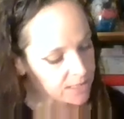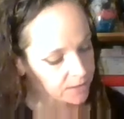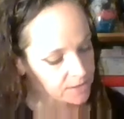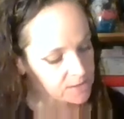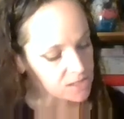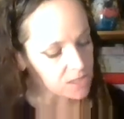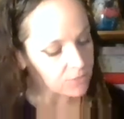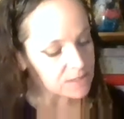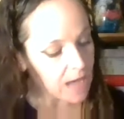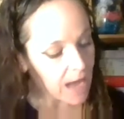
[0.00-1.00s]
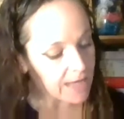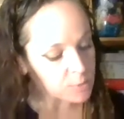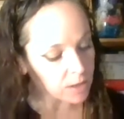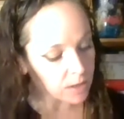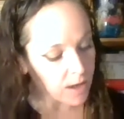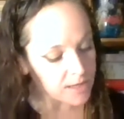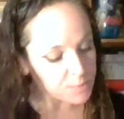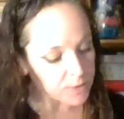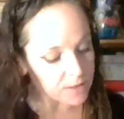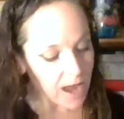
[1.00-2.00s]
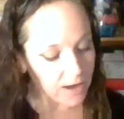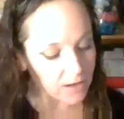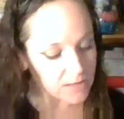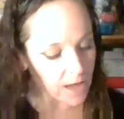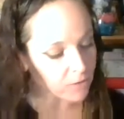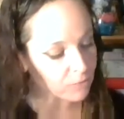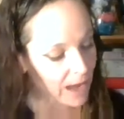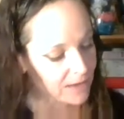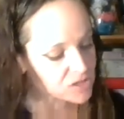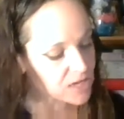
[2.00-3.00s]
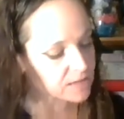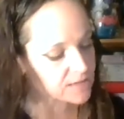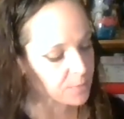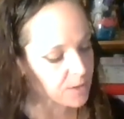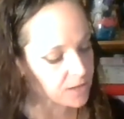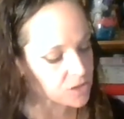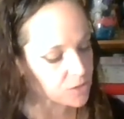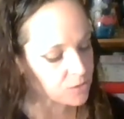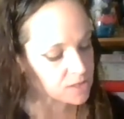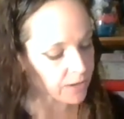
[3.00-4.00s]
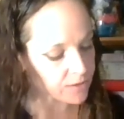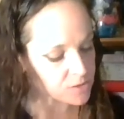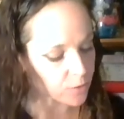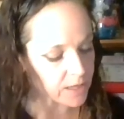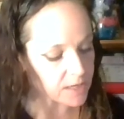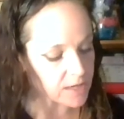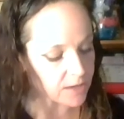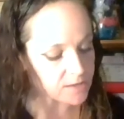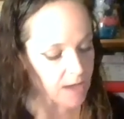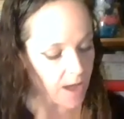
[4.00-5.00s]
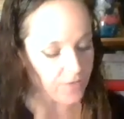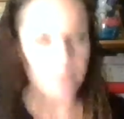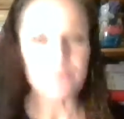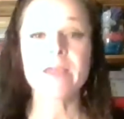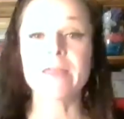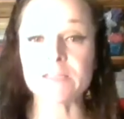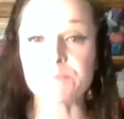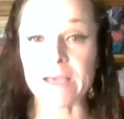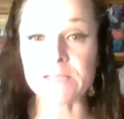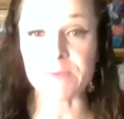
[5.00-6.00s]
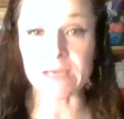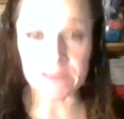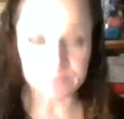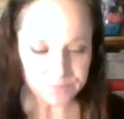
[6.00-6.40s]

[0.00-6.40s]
years, she resides with her husband, Harold, on a ranch in Tabagashi Ute territory near Tava. That's Pikes Peak.